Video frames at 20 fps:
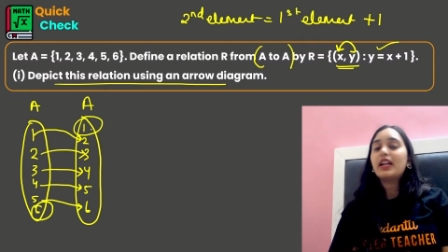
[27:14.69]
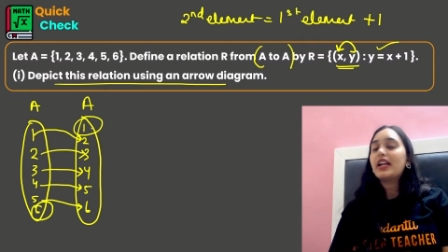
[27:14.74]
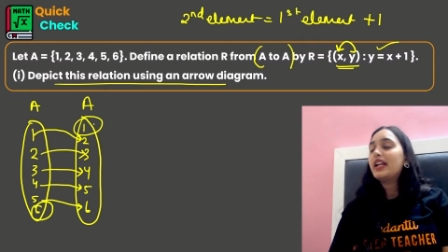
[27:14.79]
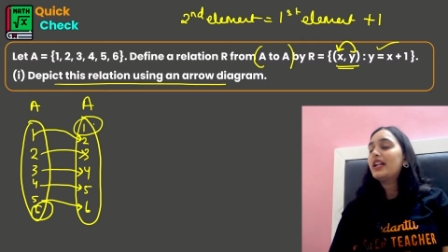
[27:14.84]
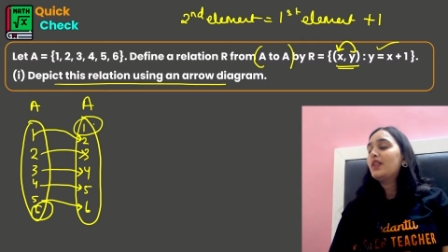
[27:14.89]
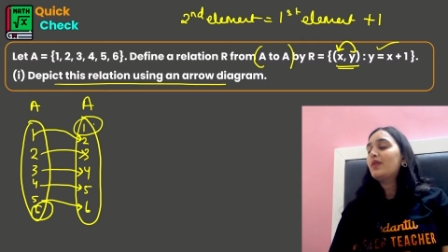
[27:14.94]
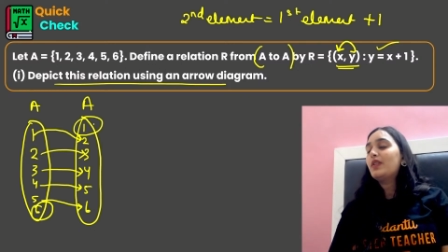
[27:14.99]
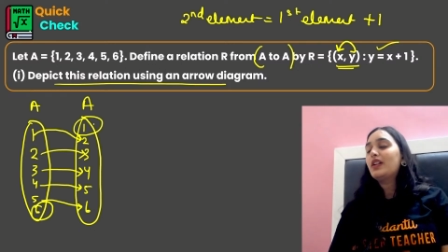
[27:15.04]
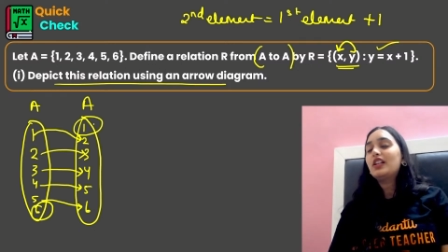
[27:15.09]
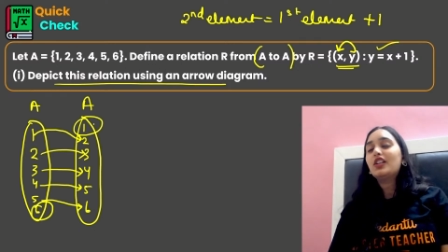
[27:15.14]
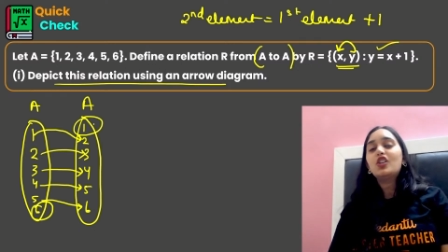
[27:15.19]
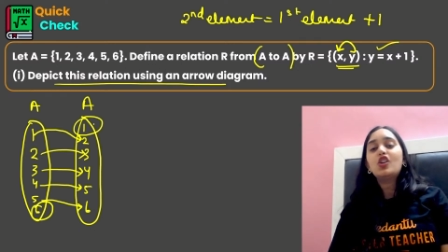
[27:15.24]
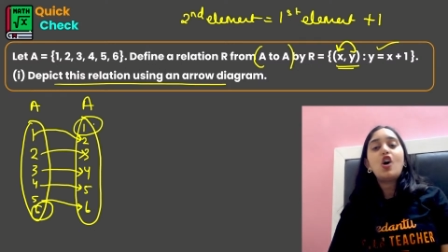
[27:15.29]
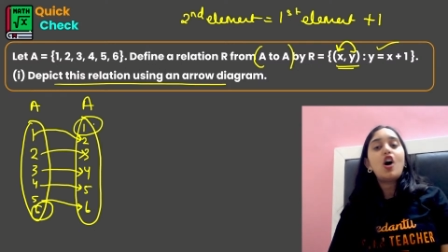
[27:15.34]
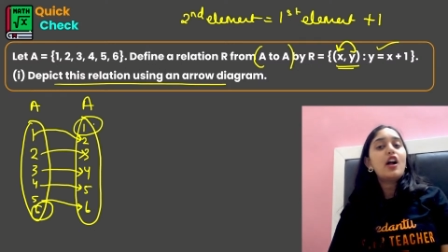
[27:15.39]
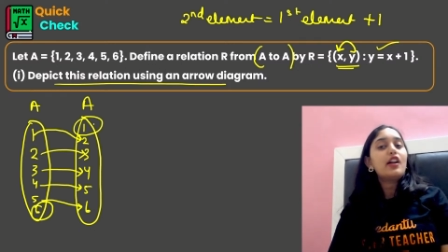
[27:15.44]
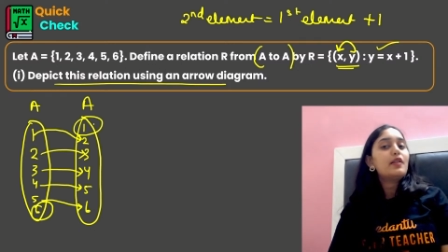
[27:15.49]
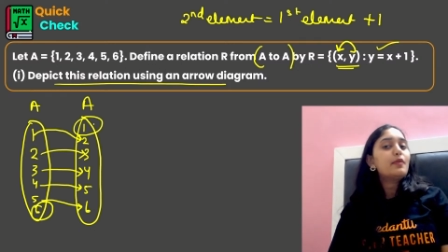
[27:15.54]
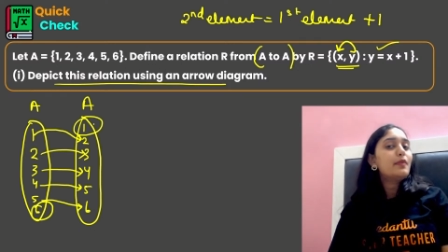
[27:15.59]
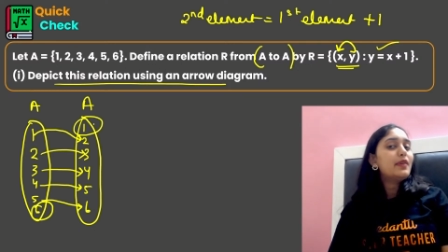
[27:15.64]
It will
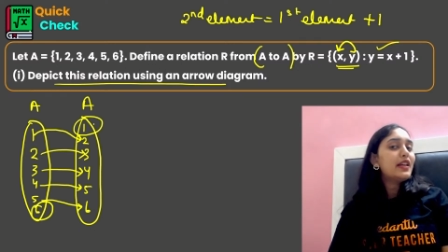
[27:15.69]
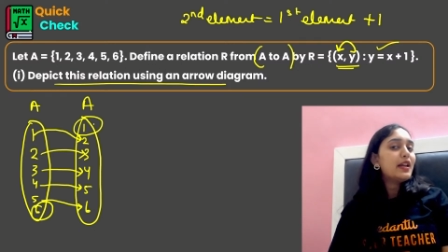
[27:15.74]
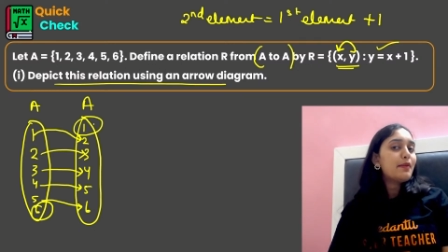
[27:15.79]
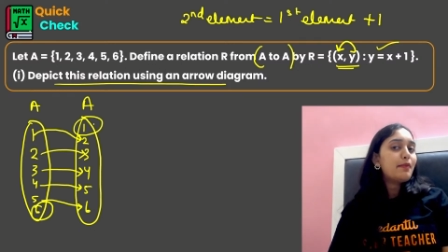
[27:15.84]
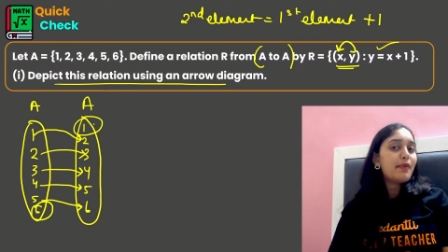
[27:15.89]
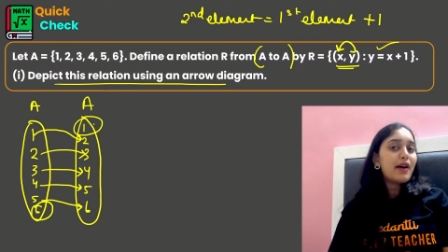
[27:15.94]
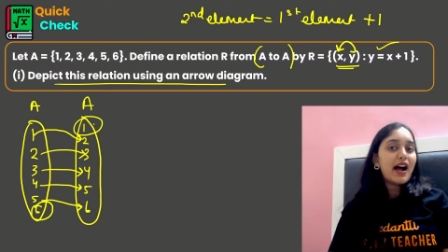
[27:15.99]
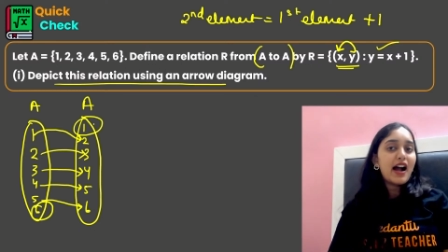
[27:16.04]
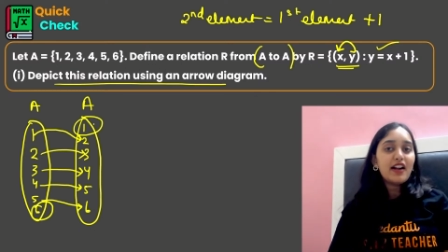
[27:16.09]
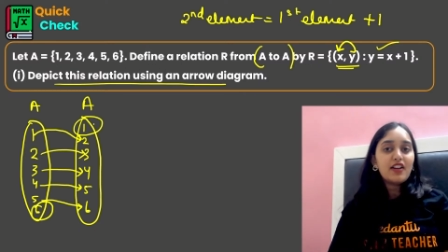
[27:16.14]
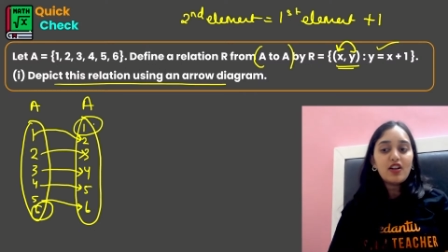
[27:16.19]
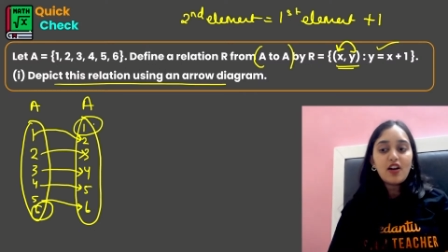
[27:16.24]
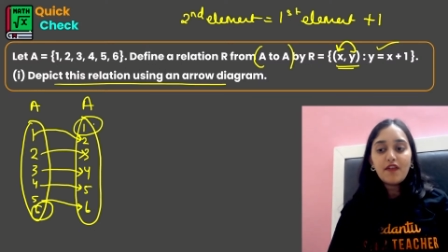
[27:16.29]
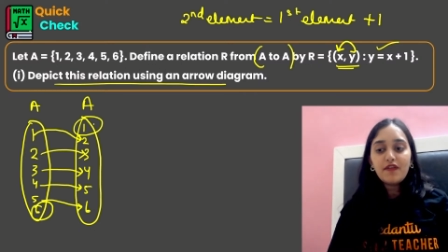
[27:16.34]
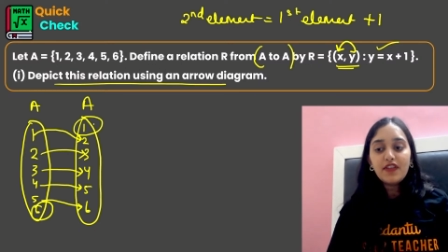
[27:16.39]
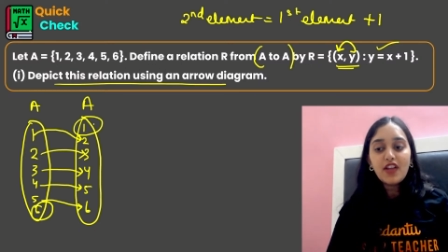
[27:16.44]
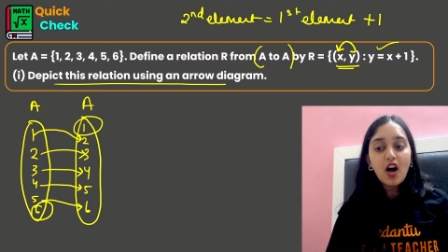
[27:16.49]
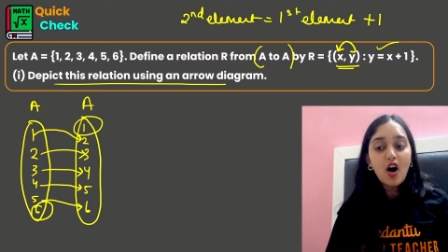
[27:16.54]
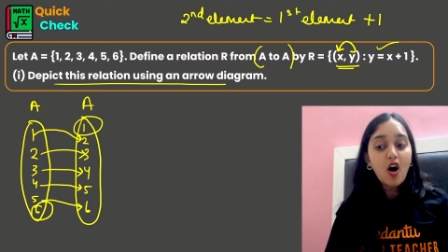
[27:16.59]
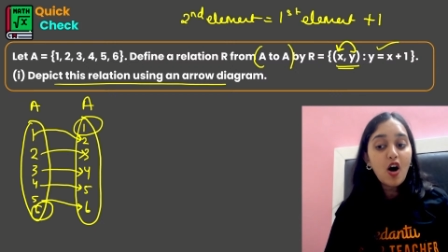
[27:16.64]
not be a part of
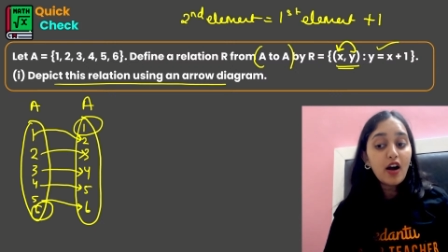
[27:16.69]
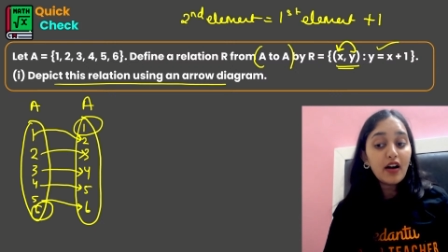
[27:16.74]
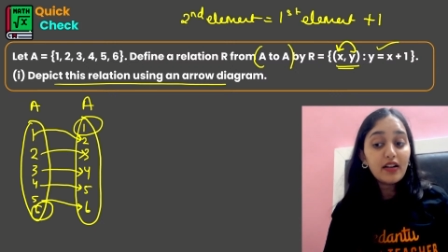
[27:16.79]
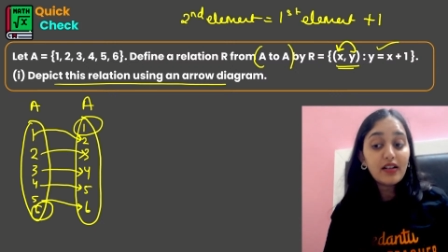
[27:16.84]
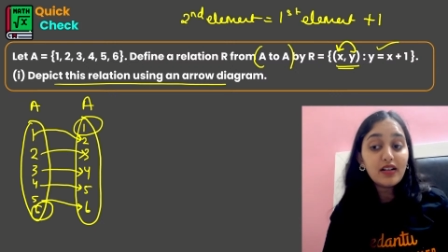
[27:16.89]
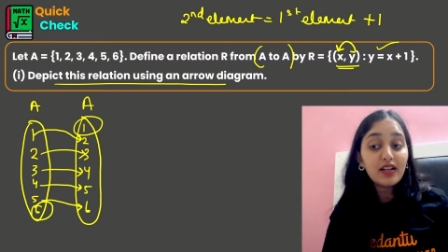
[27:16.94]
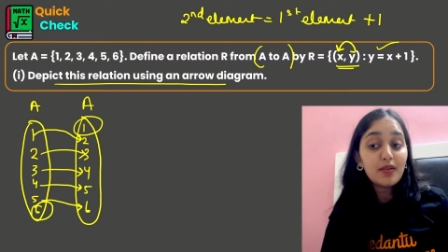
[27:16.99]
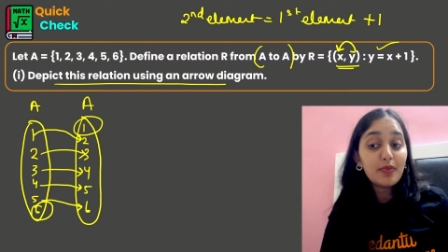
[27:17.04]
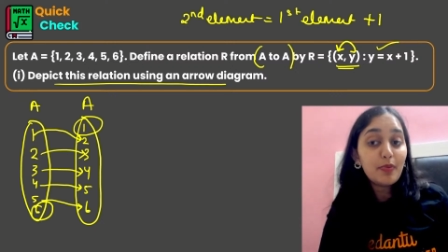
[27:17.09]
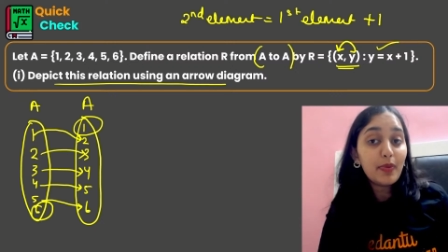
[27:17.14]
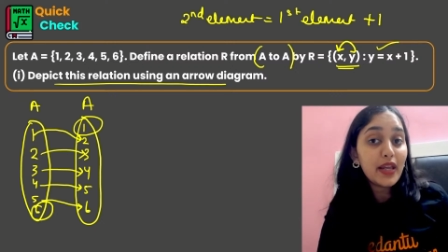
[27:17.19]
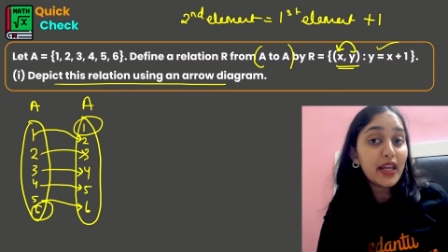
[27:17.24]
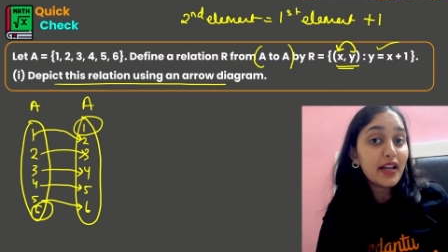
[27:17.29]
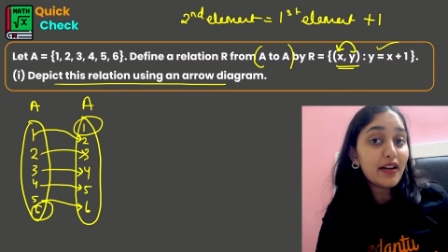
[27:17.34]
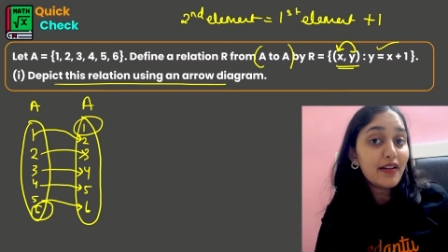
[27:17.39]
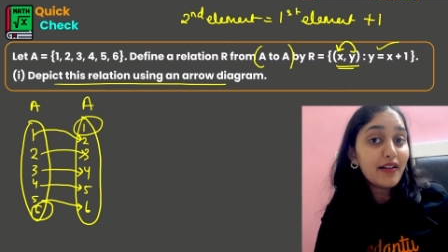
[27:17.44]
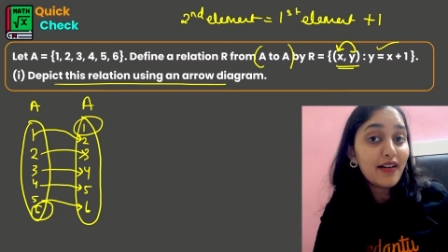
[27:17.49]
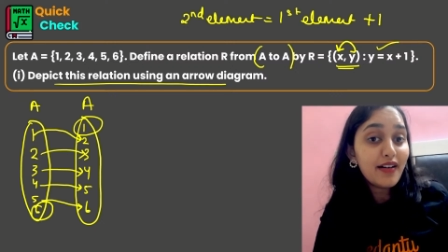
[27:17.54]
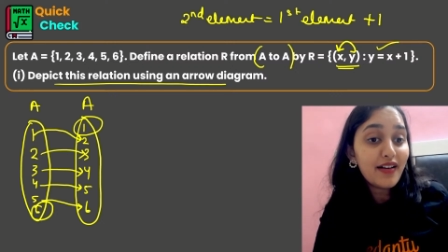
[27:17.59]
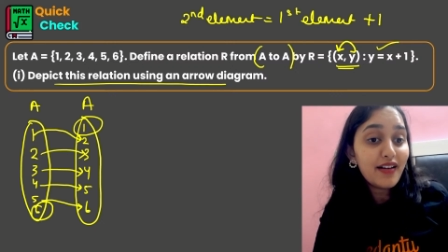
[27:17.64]
the ordered
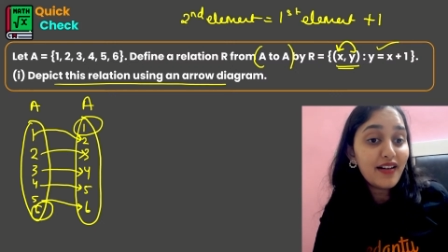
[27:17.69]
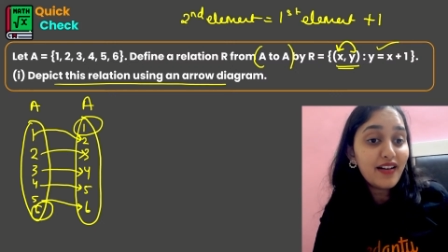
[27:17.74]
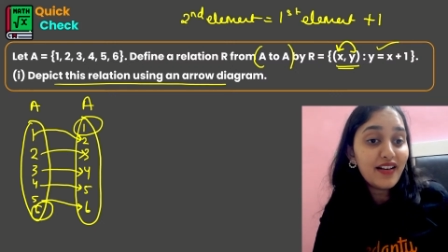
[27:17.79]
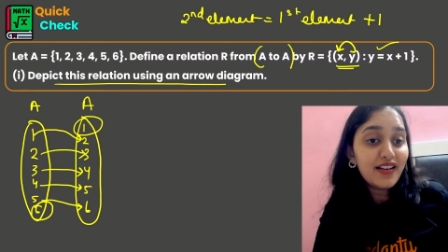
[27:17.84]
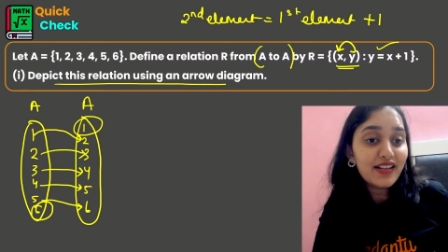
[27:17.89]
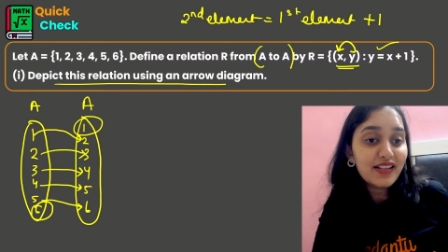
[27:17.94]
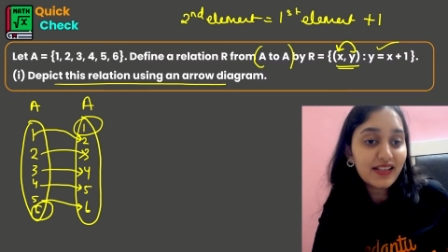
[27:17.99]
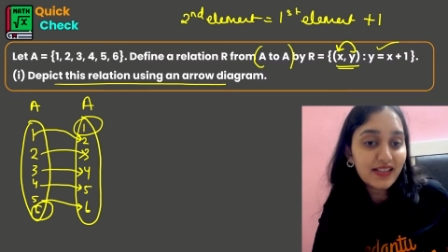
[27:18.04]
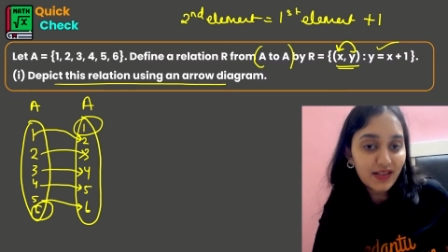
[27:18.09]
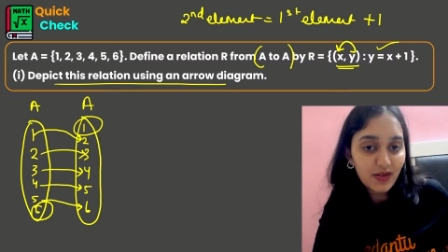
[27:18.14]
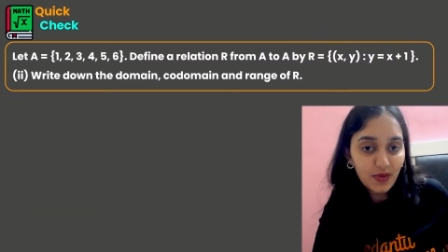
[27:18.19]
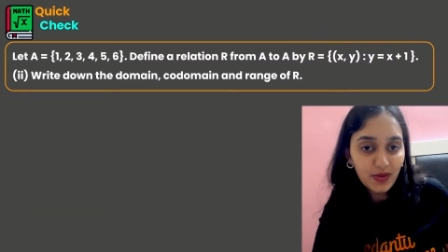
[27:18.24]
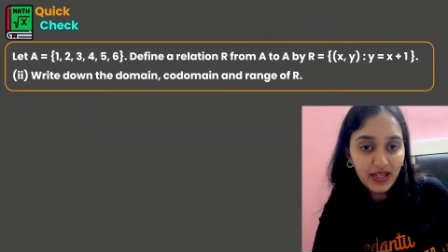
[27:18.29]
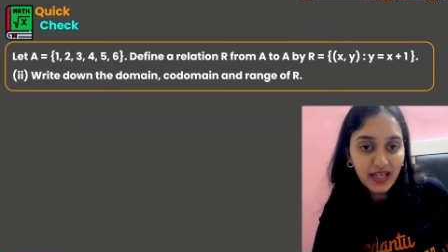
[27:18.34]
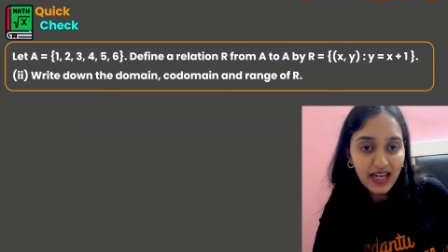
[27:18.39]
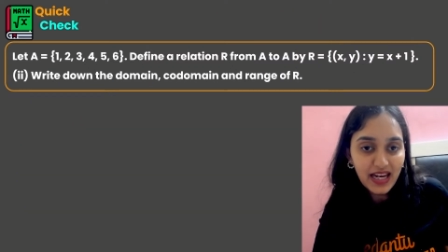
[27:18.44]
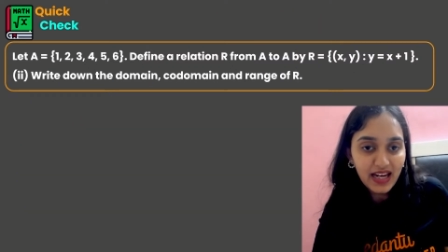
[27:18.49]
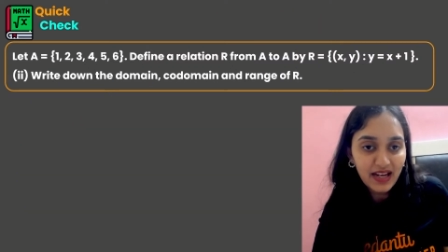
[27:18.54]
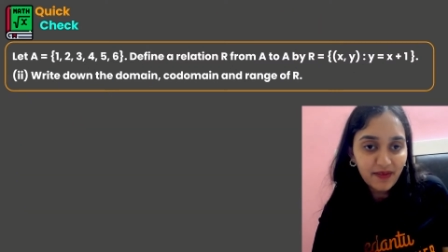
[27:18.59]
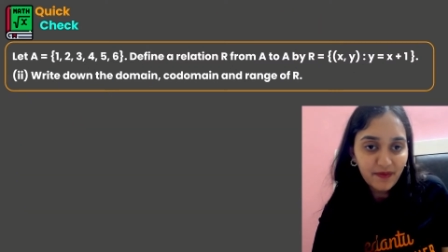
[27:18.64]
pairs.
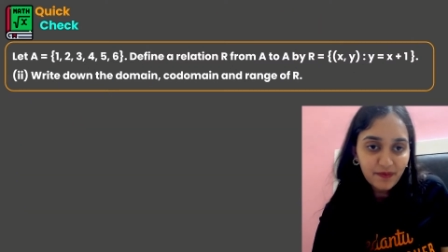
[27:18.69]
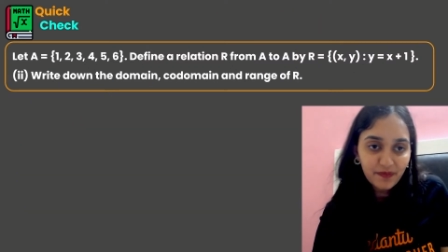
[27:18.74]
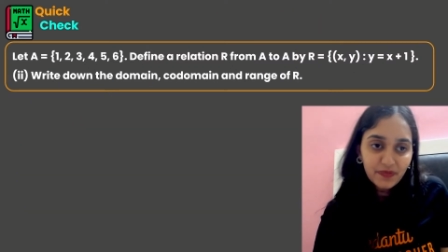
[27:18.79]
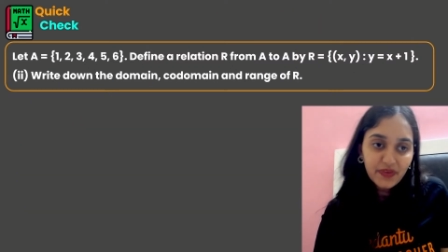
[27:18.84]
Okay.